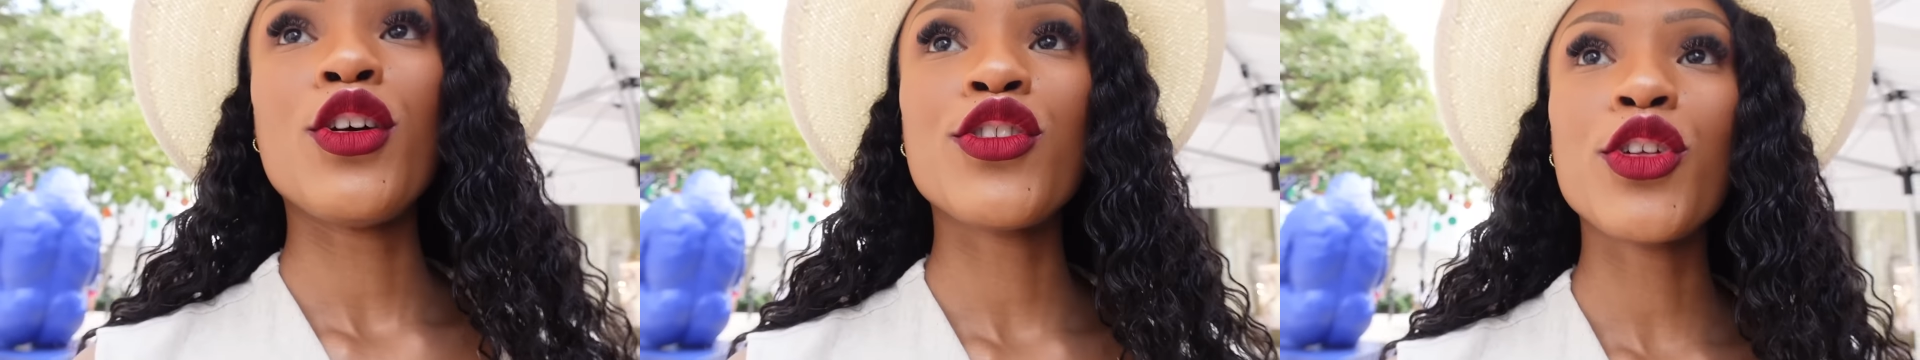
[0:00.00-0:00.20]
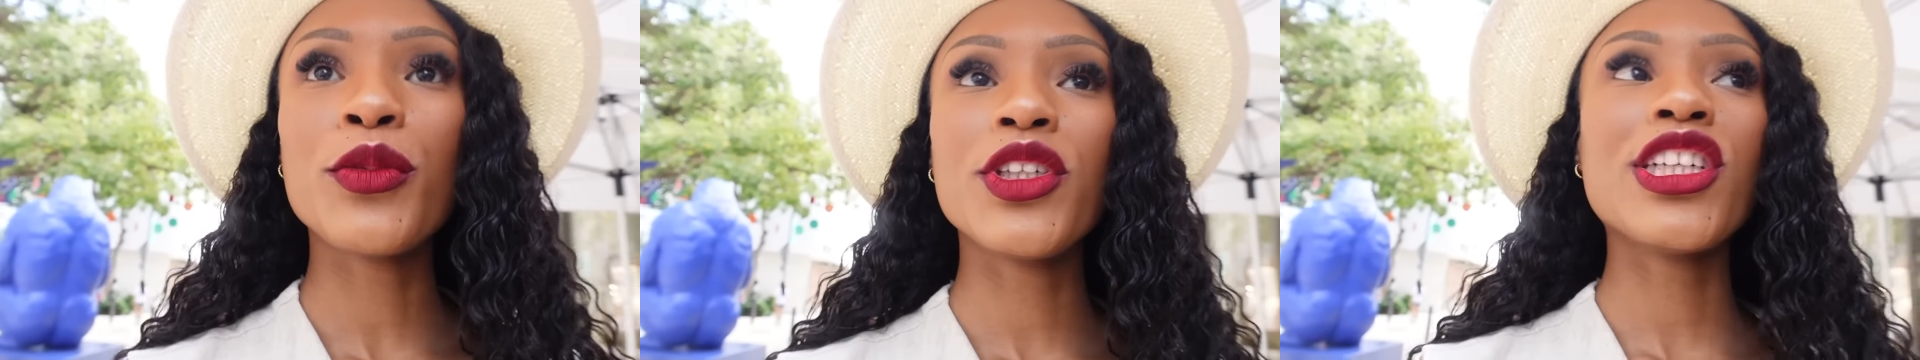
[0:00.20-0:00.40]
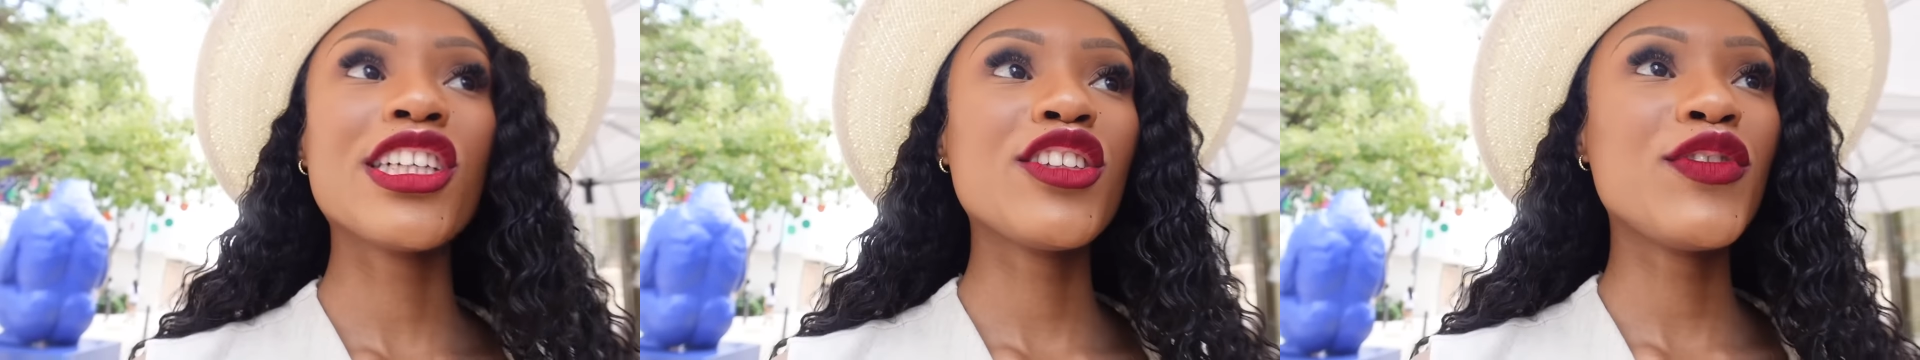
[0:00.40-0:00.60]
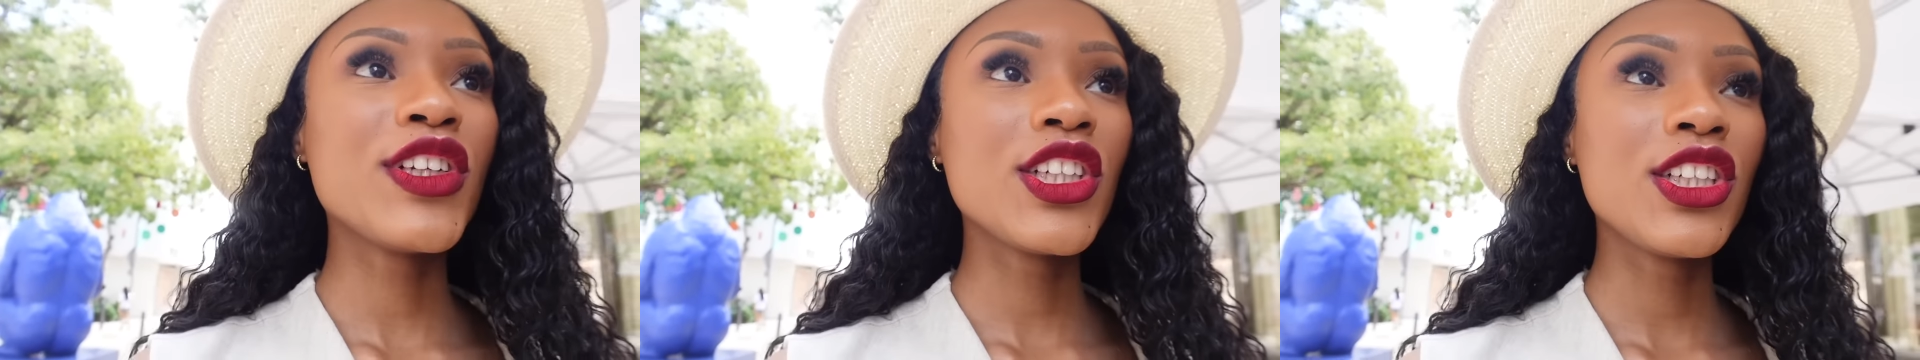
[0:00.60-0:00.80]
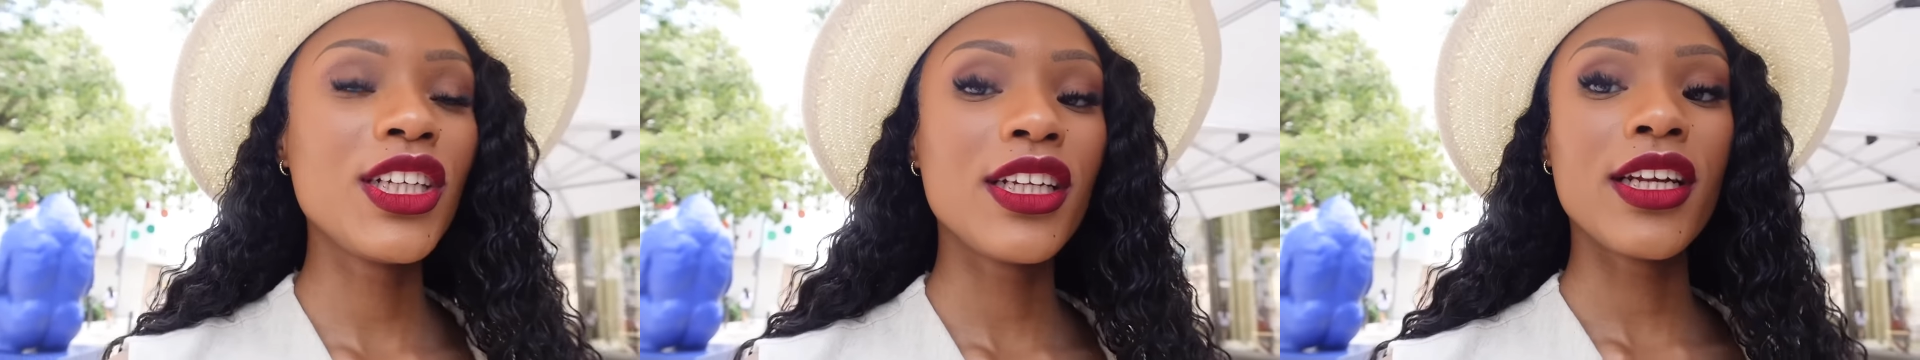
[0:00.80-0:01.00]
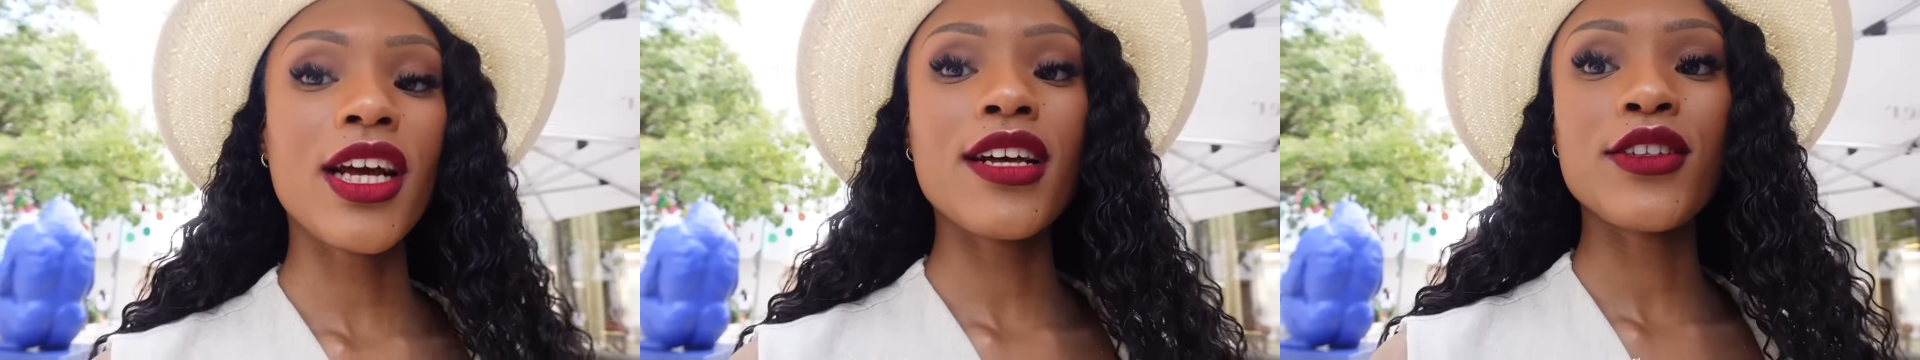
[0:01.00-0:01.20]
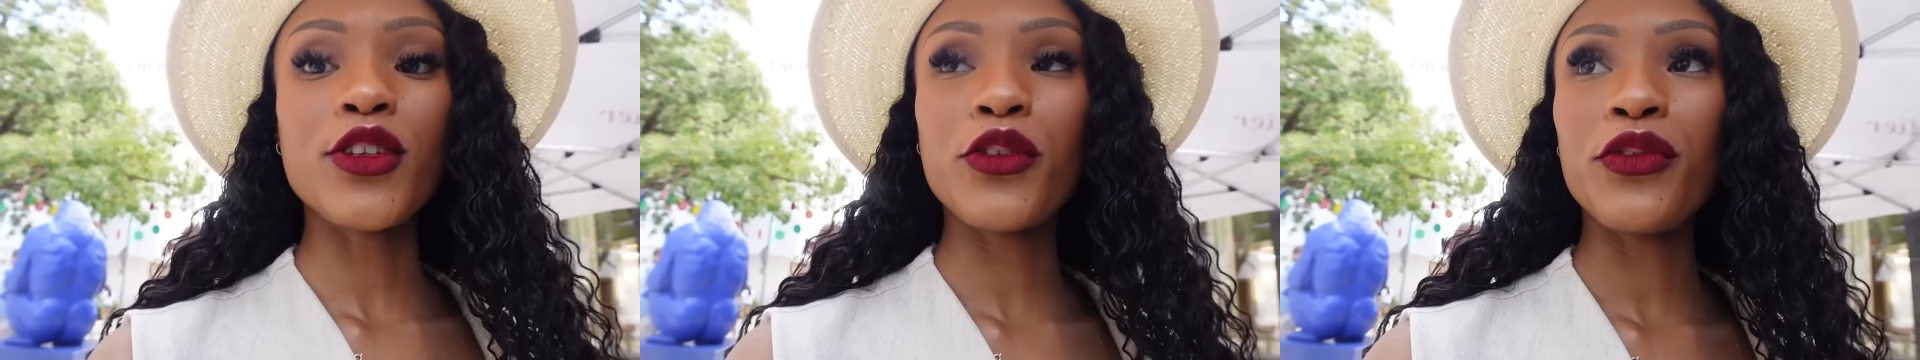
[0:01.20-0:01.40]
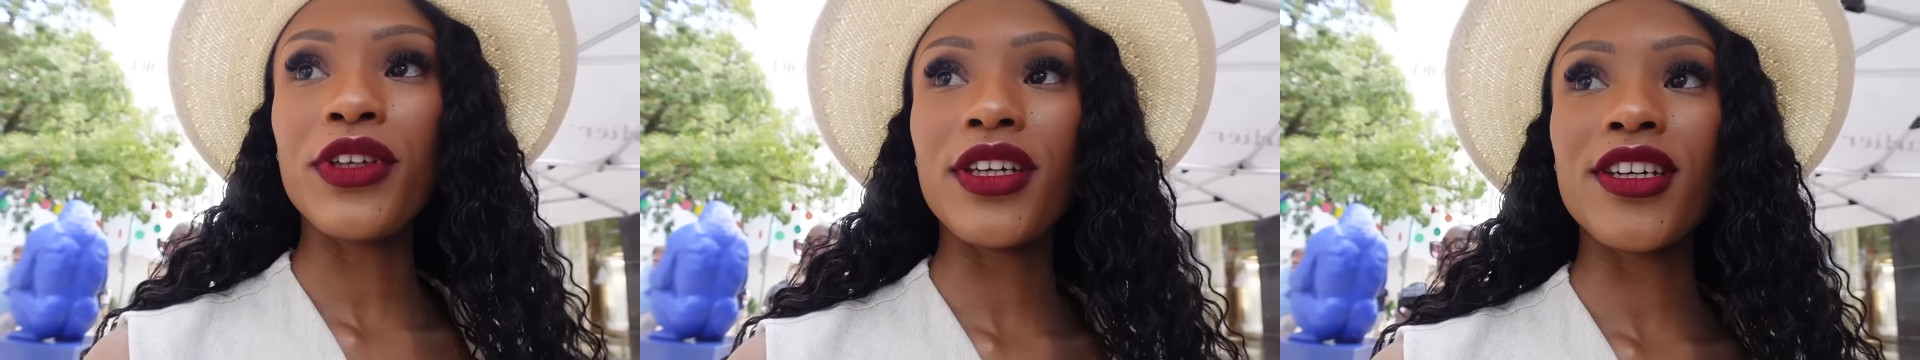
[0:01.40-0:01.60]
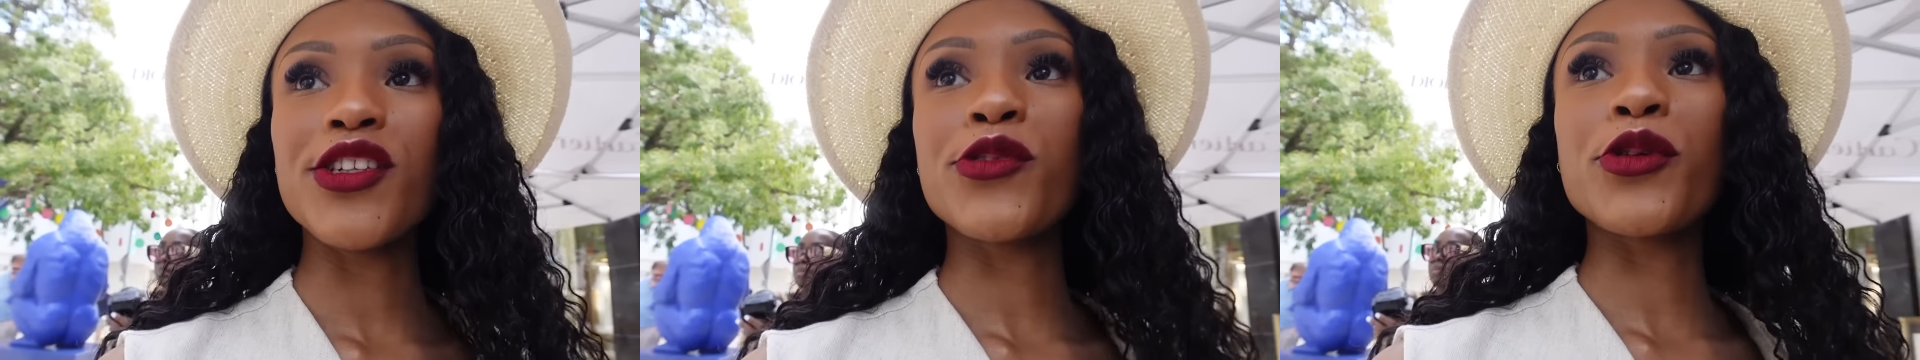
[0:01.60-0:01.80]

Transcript: So we just finished eating at Sofia's.